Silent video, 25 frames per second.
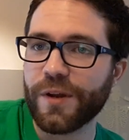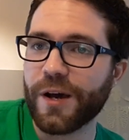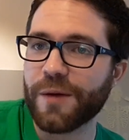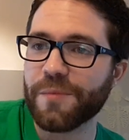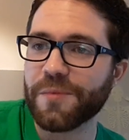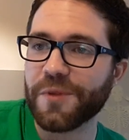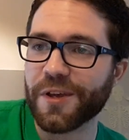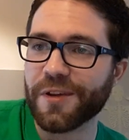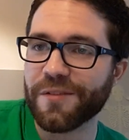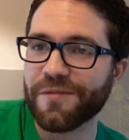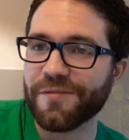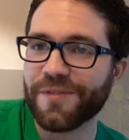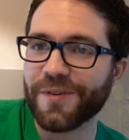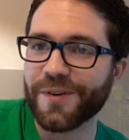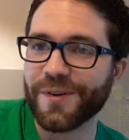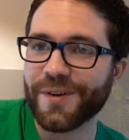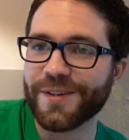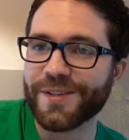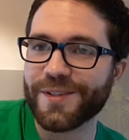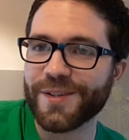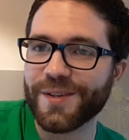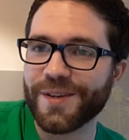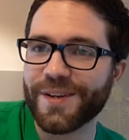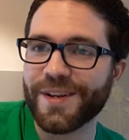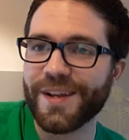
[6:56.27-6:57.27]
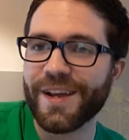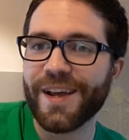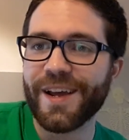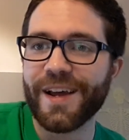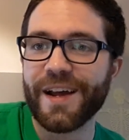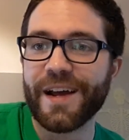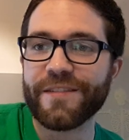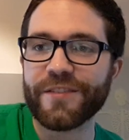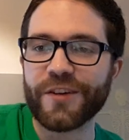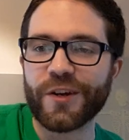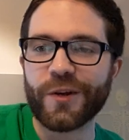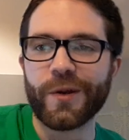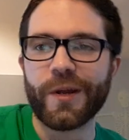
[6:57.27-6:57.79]
I'm looking forward to it.
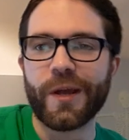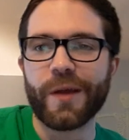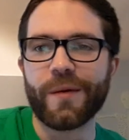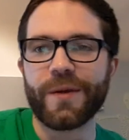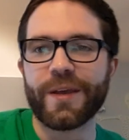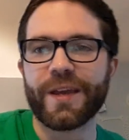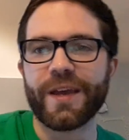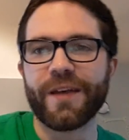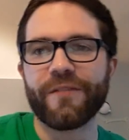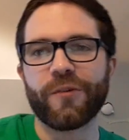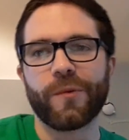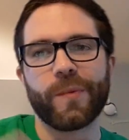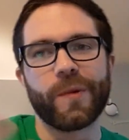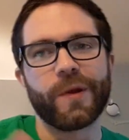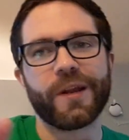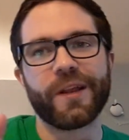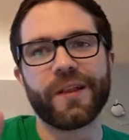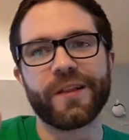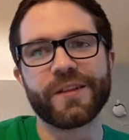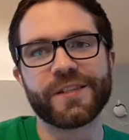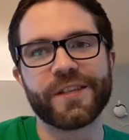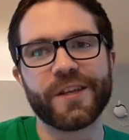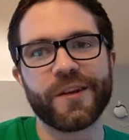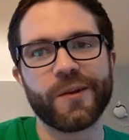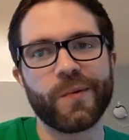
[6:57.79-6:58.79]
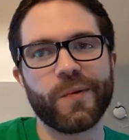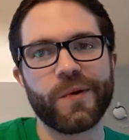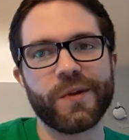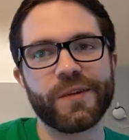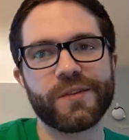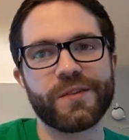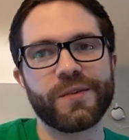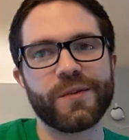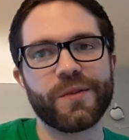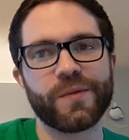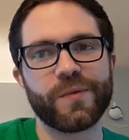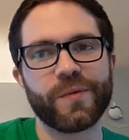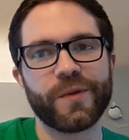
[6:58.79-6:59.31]
Have a great week, everybody. Let's get a 1,
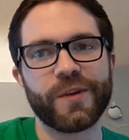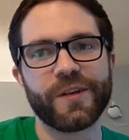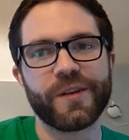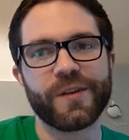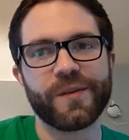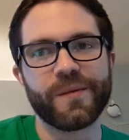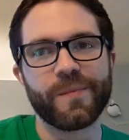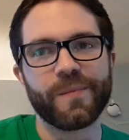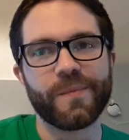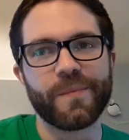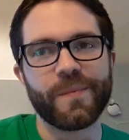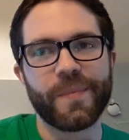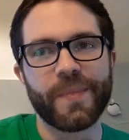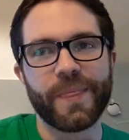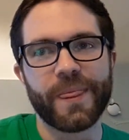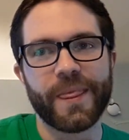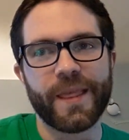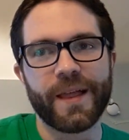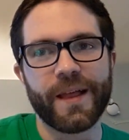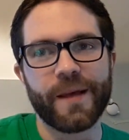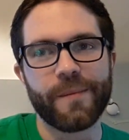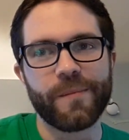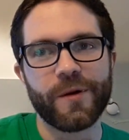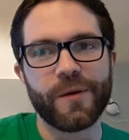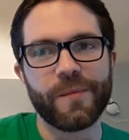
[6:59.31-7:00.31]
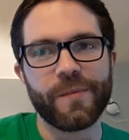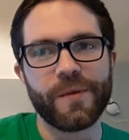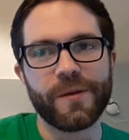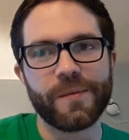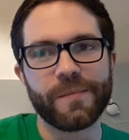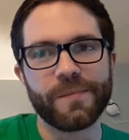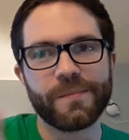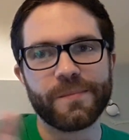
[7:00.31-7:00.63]
2, 3. Clap on me.